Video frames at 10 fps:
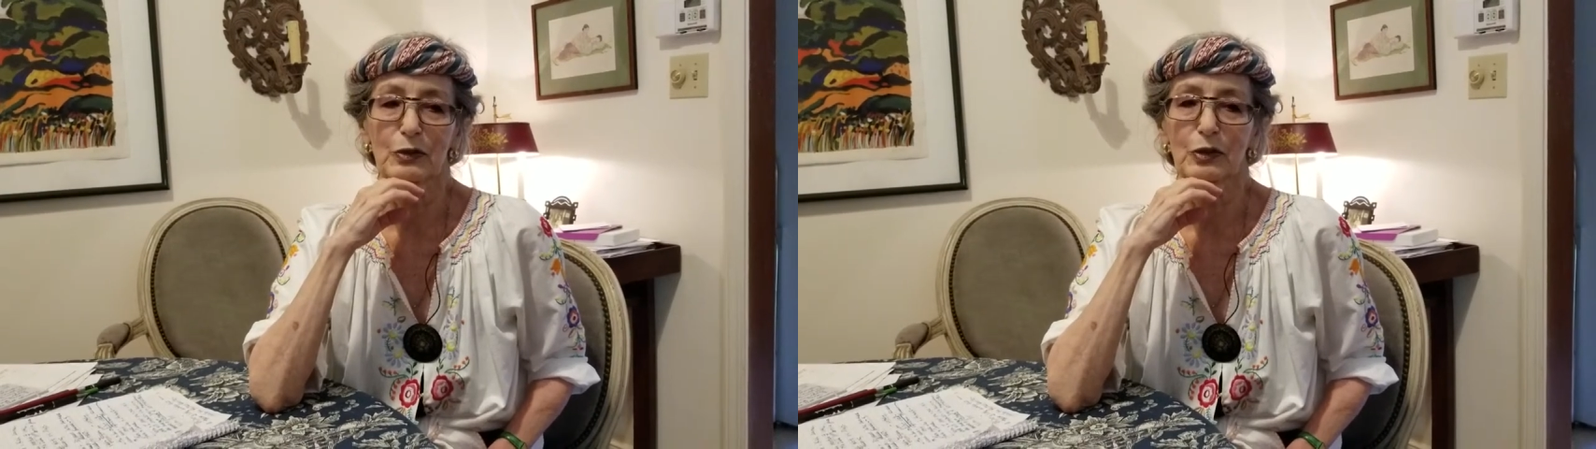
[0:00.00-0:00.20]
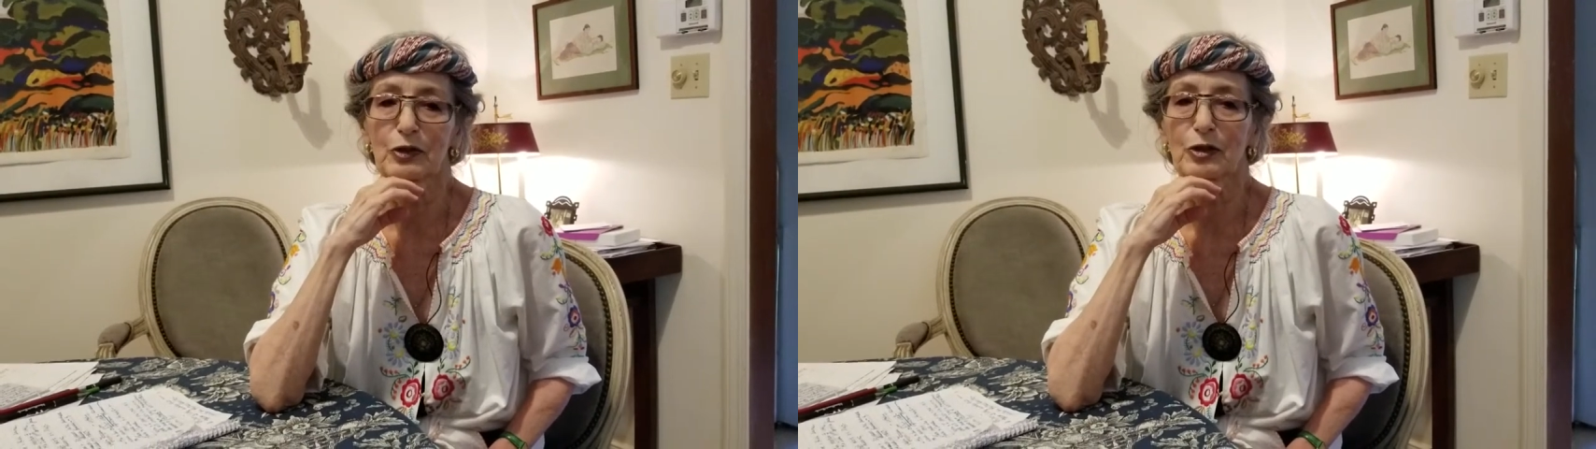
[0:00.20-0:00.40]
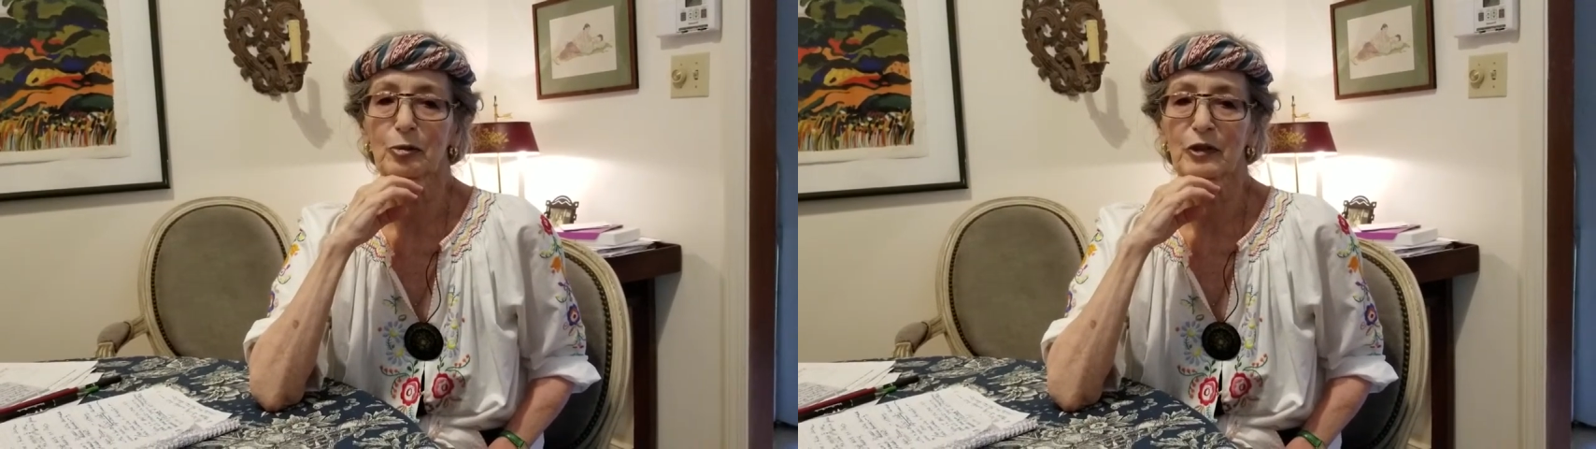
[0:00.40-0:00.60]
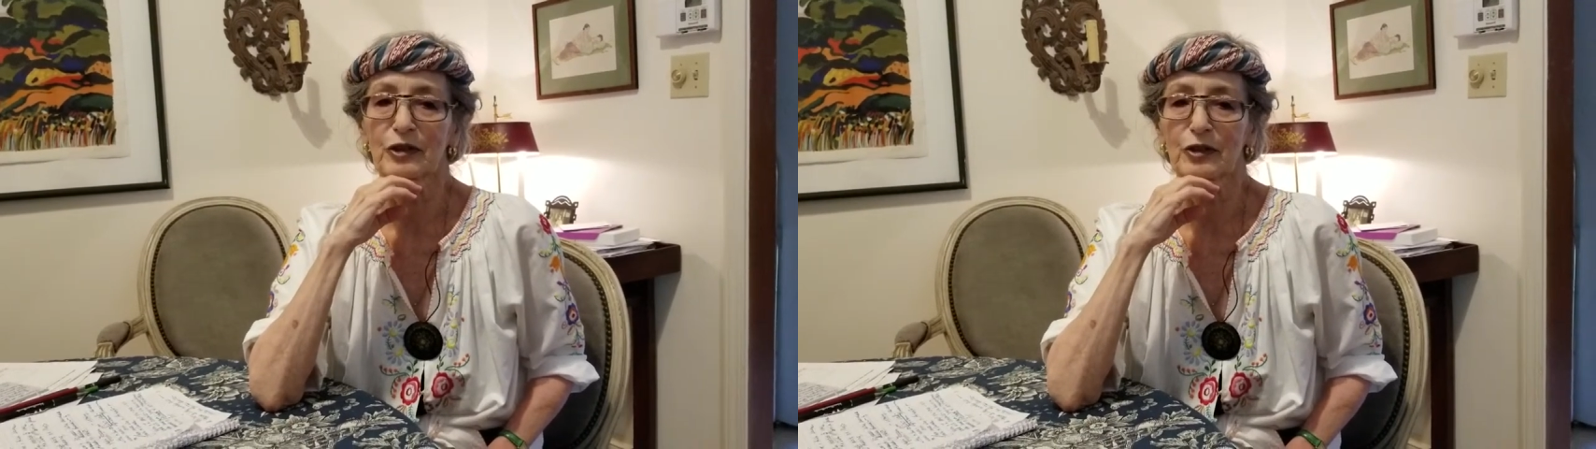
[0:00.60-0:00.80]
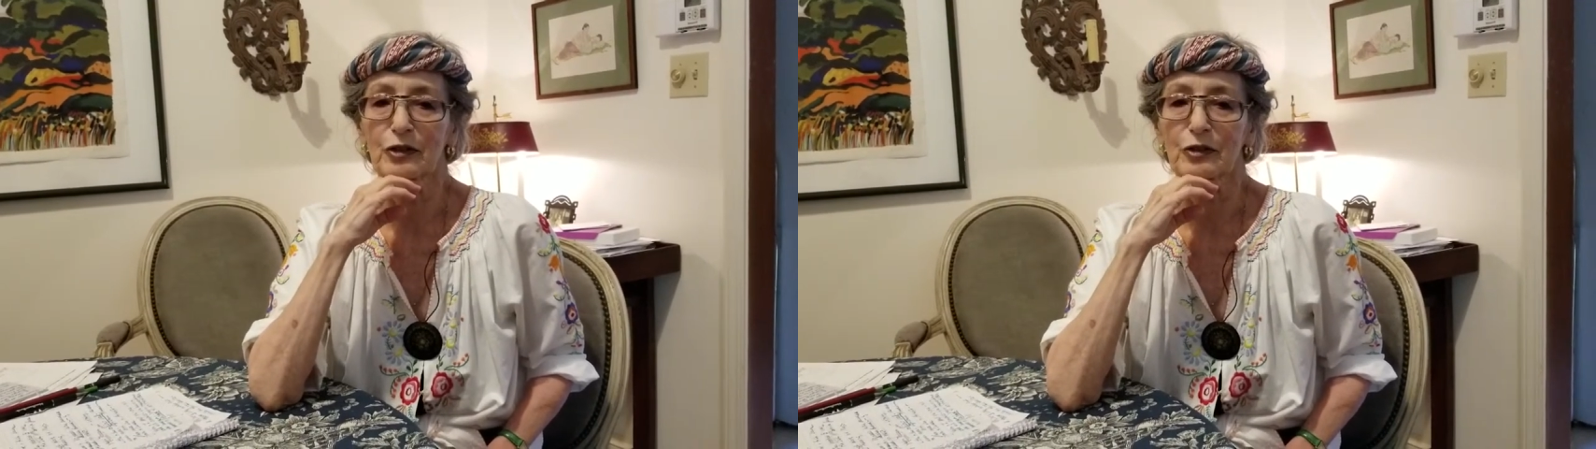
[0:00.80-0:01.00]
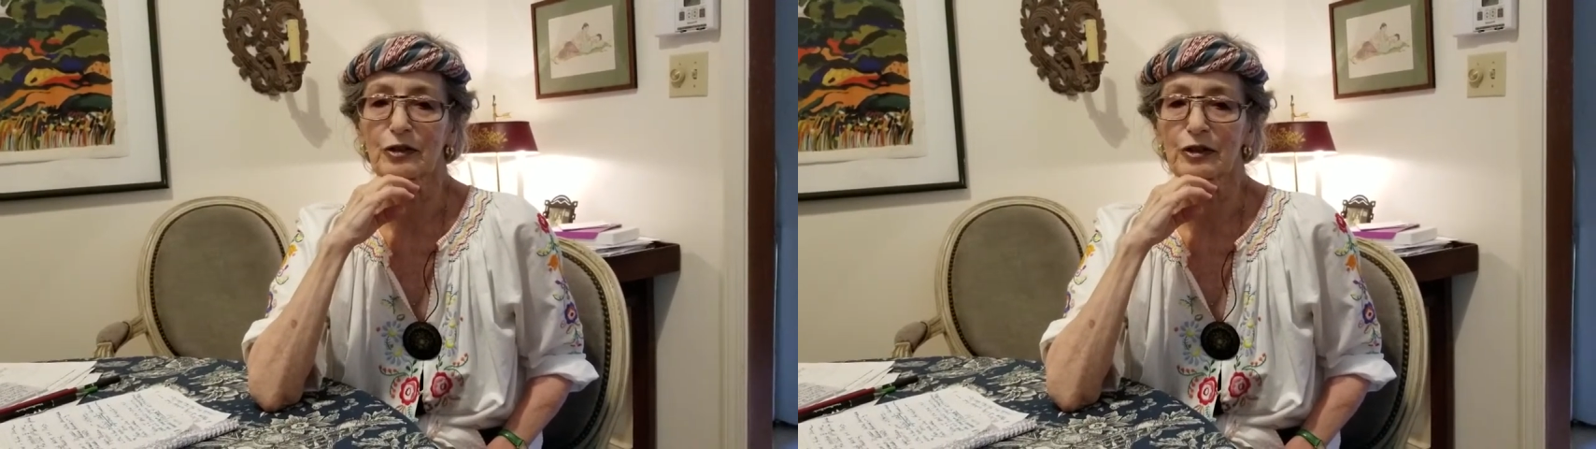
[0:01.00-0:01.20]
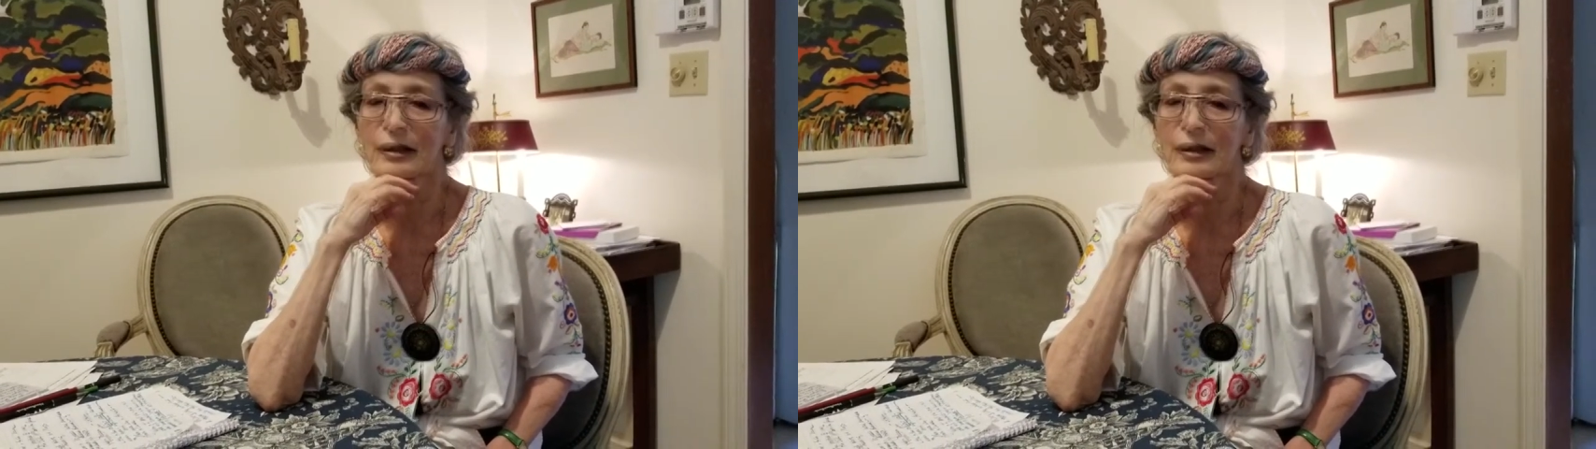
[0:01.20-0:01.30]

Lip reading: do some research